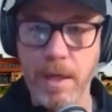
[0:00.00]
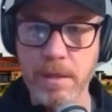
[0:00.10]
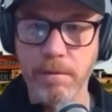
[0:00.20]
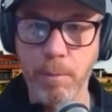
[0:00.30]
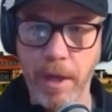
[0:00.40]

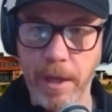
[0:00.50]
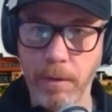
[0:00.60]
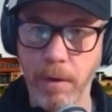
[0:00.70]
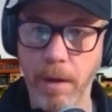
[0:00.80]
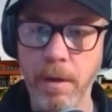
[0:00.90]
of the playing
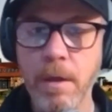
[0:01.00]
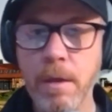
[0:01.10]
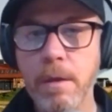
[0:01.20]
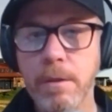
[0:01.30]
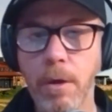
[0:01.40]
ground.
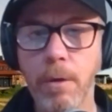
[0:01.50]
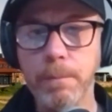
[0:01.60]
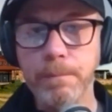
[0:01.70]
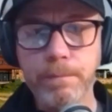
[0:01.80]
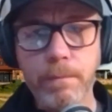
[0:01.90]
So,
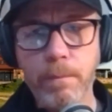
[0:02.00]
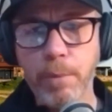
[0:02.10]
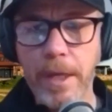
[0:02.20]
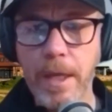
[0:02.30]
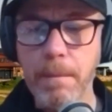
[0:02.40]

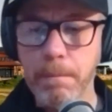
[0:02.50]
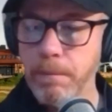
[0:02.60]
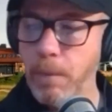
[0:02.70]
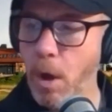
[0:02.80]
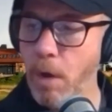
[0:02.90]
Blakey,
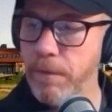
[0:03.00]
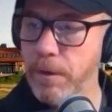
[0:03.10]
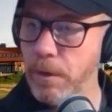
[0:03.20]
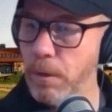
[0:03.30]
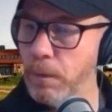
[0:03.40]
over to
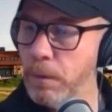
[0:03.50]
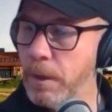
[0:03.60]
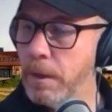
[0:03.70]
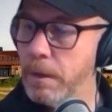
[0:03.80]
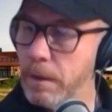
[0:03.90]
you.
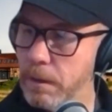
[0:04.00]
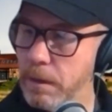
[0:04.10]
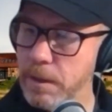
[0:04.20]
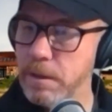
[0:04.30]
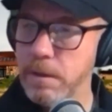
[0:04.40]

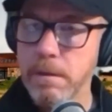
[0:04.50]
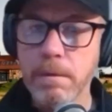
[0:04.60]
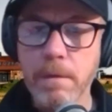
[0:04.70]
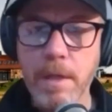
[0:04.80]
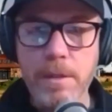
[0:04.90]

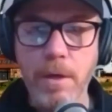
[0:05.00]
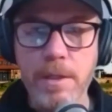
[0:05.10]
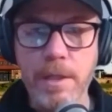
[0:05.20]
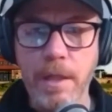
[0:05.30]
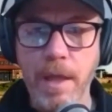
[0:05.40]
Let's
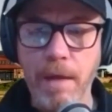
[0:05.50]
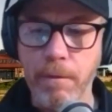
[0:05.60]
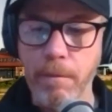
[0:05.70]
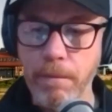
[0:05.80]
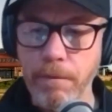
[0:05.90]
dissect that
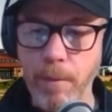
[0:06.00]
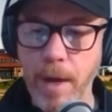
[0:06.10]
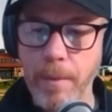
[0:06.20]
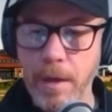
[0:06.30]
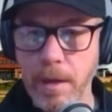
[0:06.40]
from
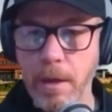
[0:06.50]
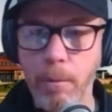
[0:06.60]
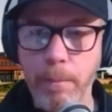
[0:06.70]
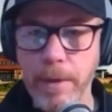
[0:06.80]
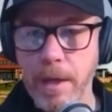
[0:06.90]
Ahmed and
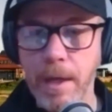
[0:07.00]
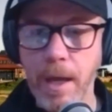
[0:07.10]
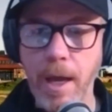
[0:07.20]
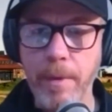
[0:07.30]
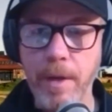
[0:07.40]
help
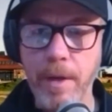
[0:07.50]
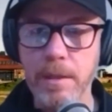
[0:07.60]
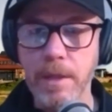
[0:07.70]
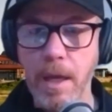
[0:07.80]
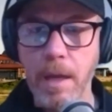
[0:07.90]
Ahmed
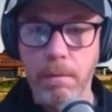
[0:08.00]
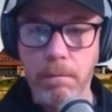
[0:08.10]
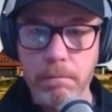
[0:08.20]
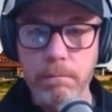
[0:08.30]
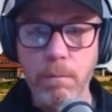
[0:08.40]
understand
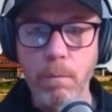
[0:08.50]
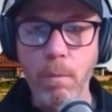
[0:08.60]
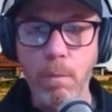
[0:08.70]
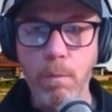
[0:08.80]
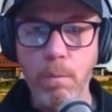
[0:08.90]

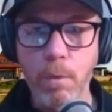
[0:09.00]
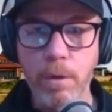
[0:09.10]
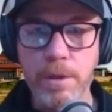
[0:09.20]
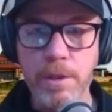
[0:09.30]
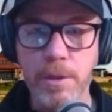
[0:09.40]
what the
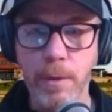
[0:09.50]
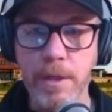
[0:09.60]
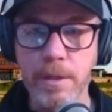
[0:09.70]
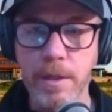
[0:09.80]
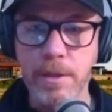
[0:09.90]

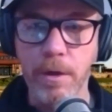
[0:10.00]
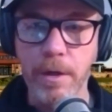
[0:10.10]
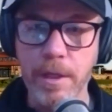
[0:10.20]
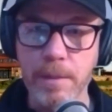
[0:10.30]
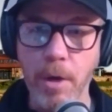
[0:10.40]
situation that he's got
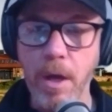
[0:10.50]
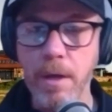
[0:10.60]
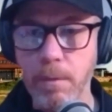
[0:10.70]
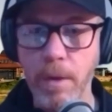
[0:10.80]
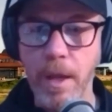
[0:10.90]
in his mind
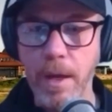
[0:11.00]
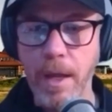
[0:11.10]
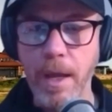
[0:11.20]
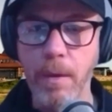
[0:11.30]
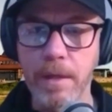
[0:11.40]
and
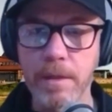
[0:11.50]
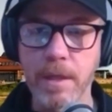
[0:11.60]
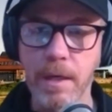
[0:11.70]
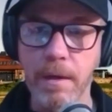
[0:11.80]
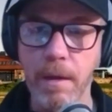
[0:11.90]
how
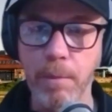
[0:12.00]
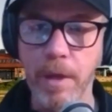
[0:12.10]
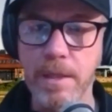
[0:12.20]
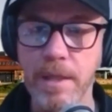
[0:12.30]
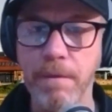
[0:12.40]
that
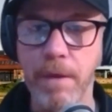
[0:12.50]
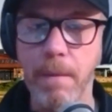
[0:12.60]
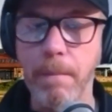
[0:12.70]
plays out for him.